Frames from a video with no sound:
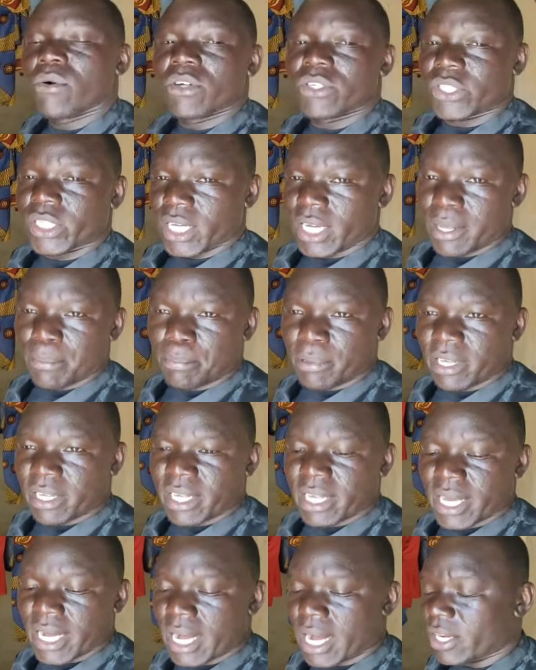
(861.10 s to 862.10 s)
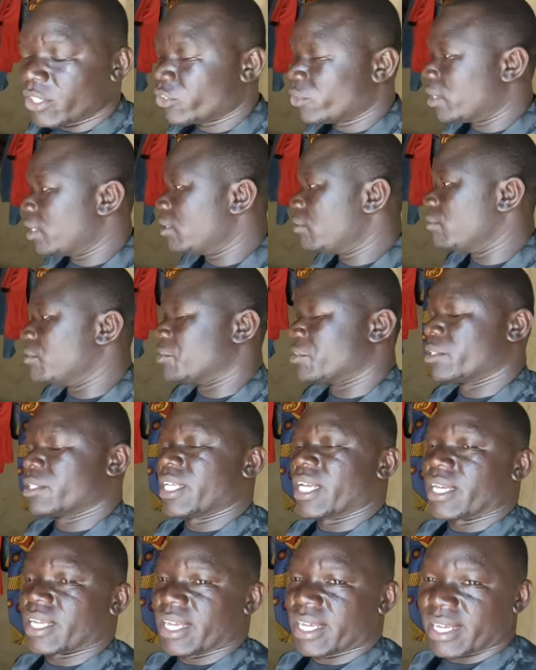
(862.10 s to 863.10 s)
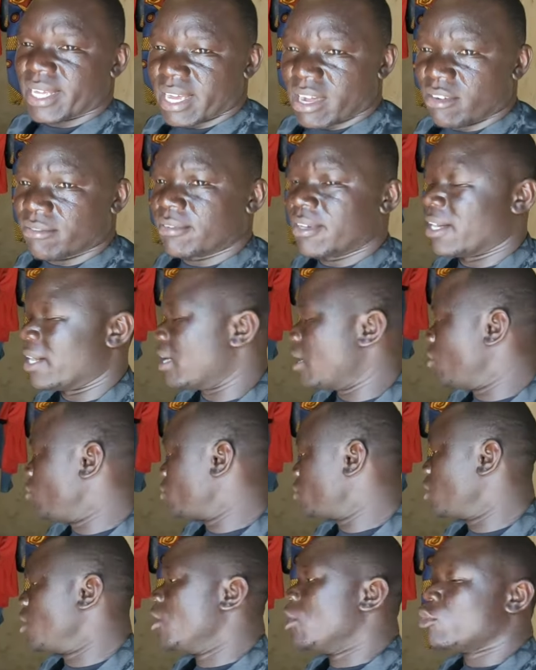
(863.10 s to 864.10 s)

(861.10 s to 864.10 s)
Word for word: who was sleeping here, actually was taking care of the house,